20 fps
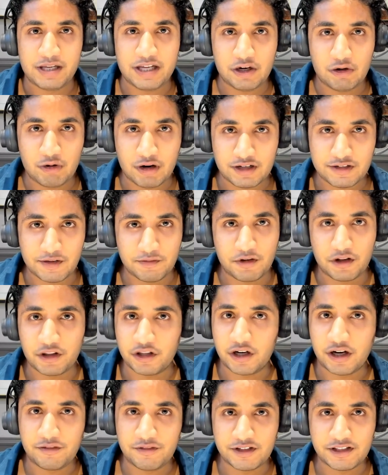be aggressive on
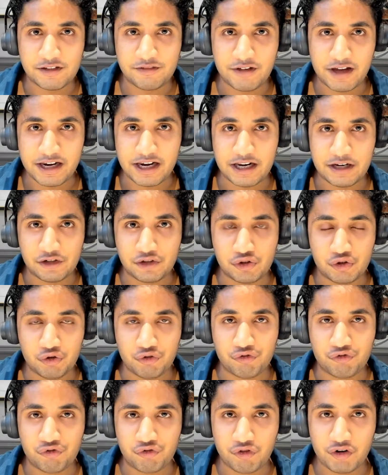the offensive end and
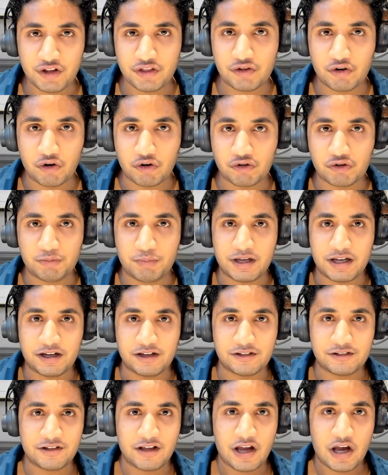shoot free throws
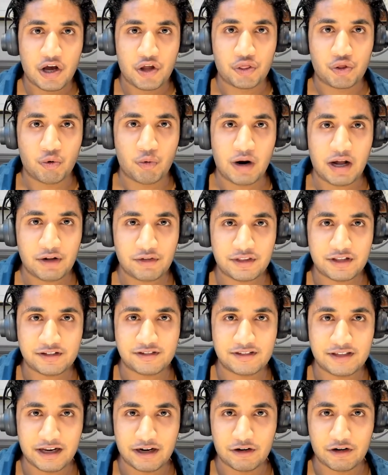because throughout the
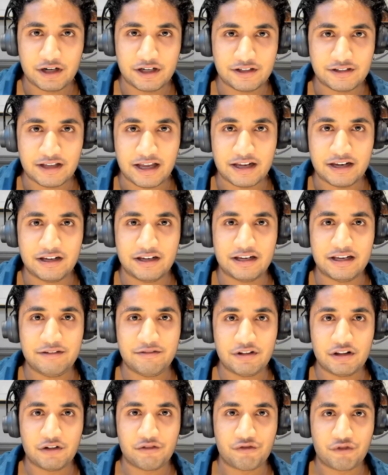series and then
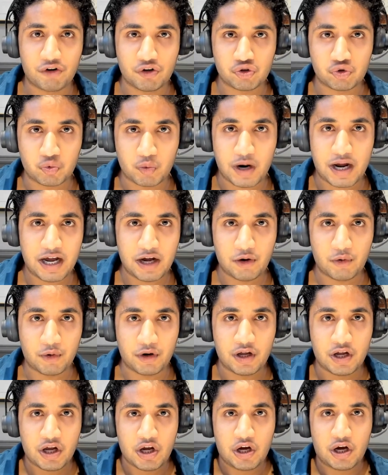even the first
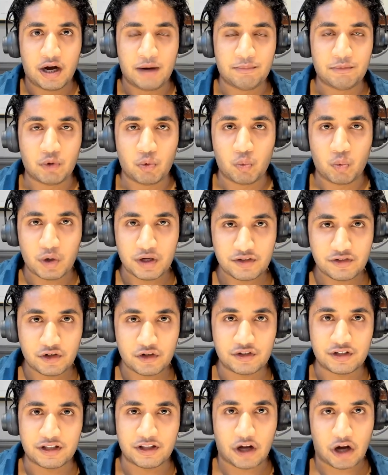round, the
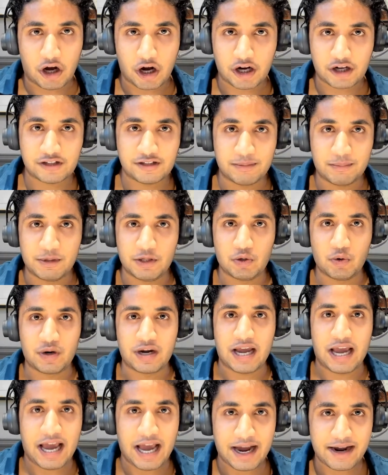Wizards and the Hawks have been
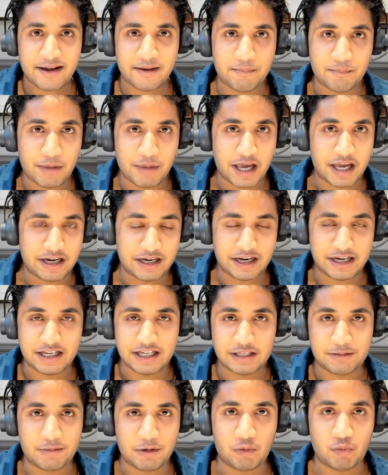doing a hack of Ben, and
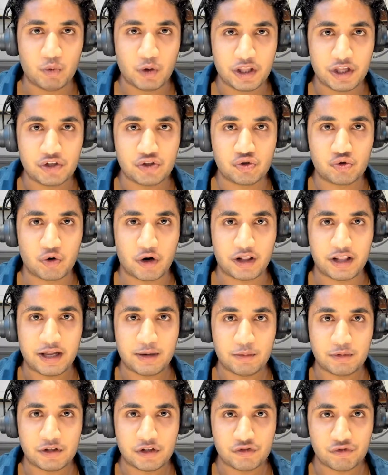he's been really
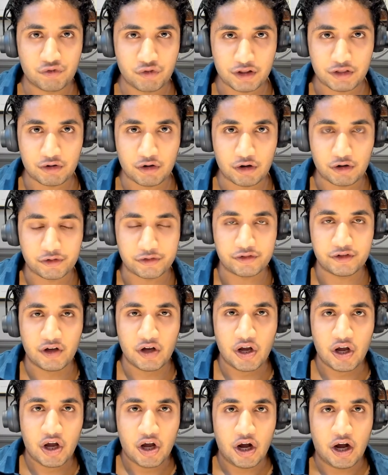struggling with his free throws.
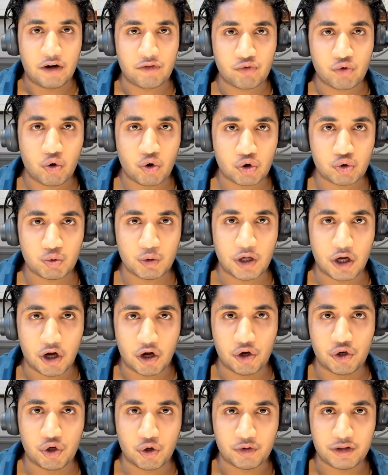Of course, we
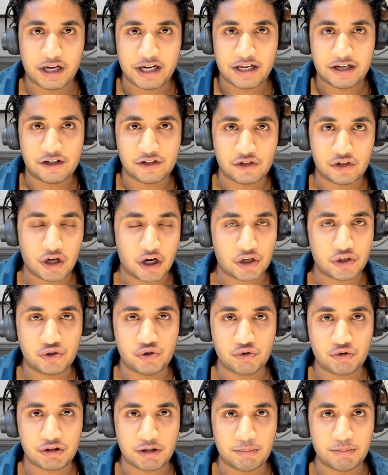all know that he does not
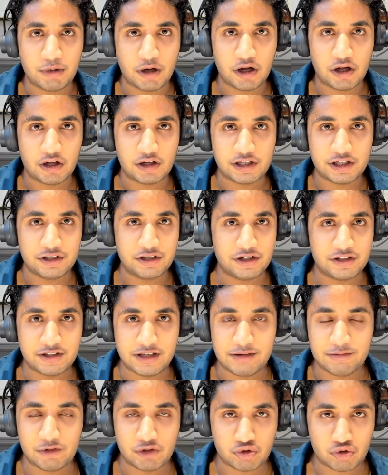shoot the ball. He
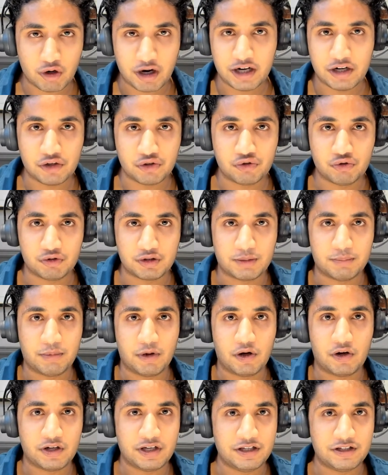doesn't even try to shoot the
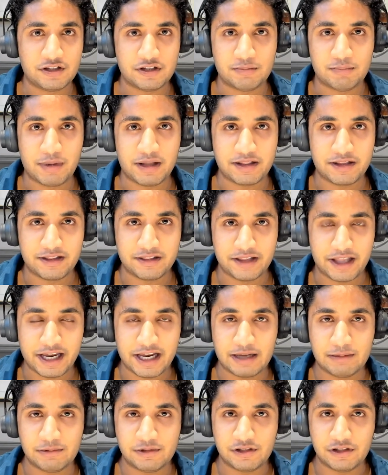ball. He's just made the
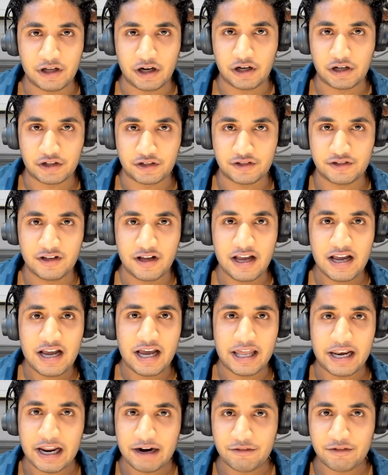layups, dunks,
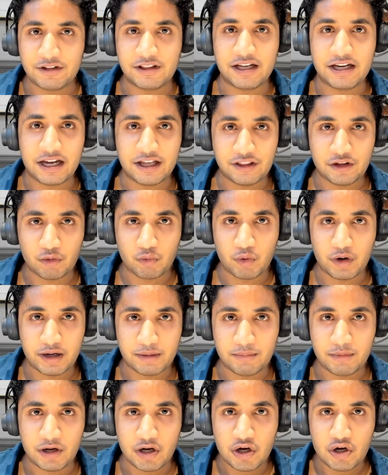and everything in the
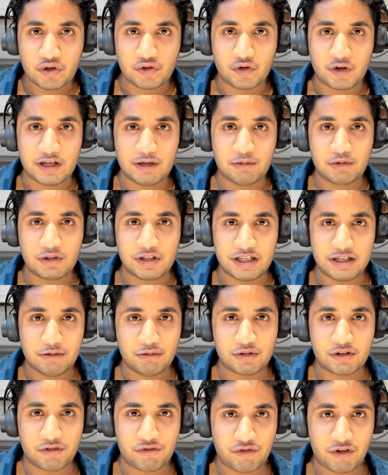rim. So he
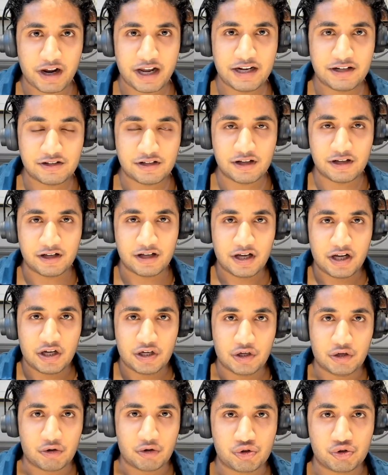was afraid to
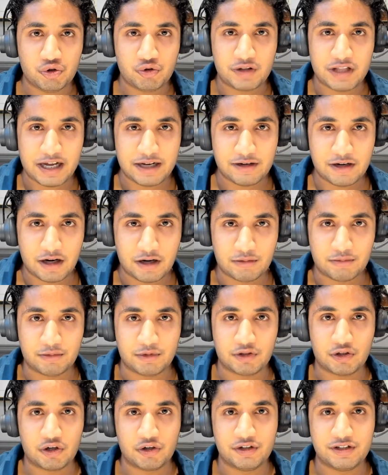shoot that
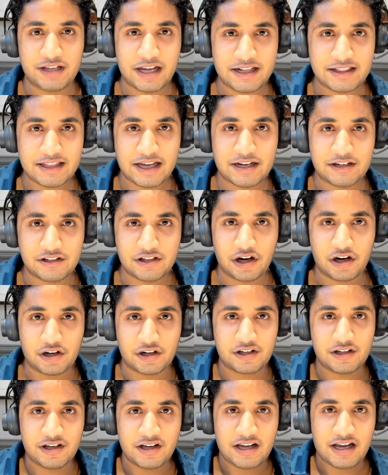or take that
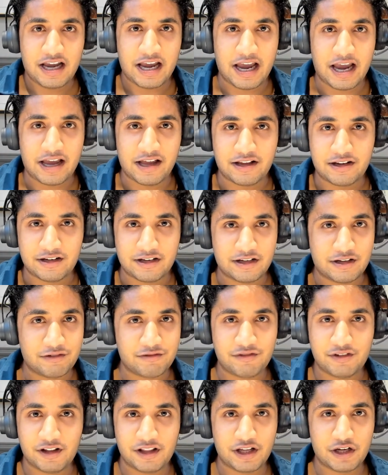dunk, and the
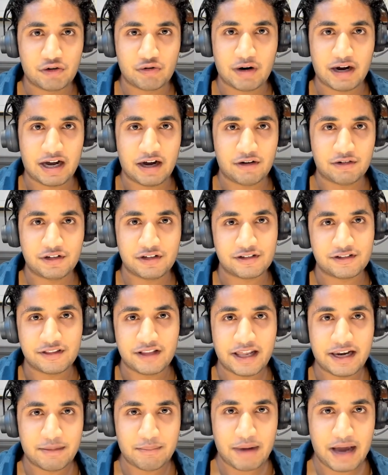Philly crowd just
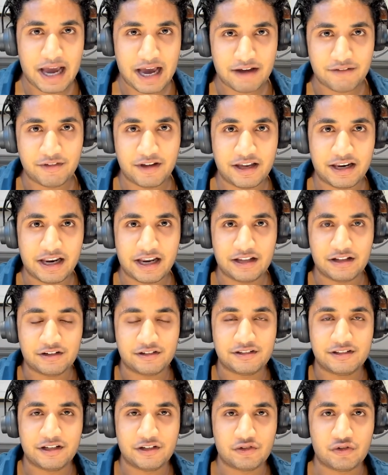let him have it, and
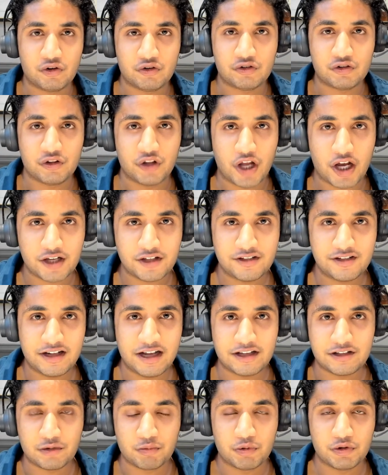the Sixers lost
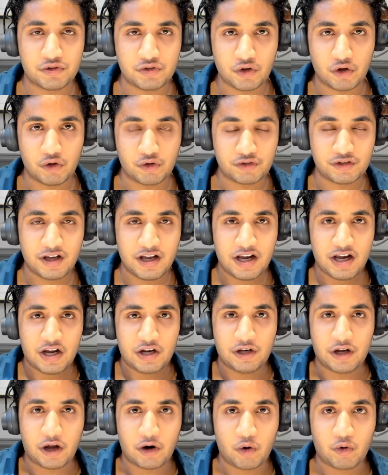as a result.
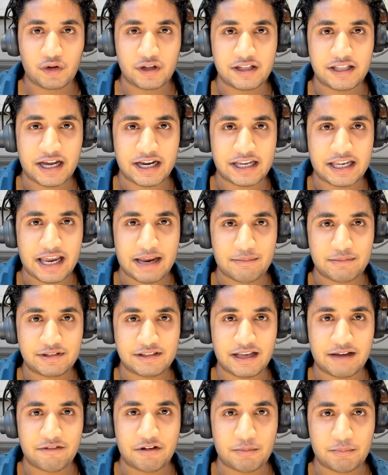Not only that Game
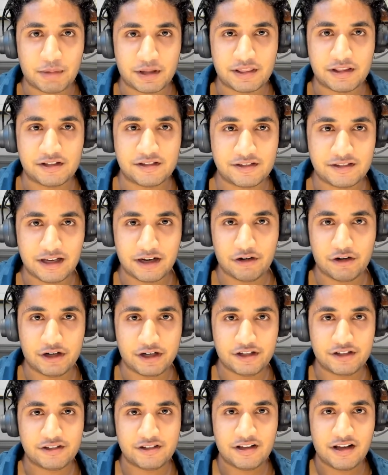7, but the
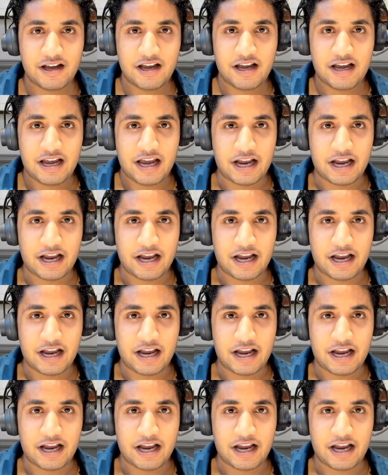series.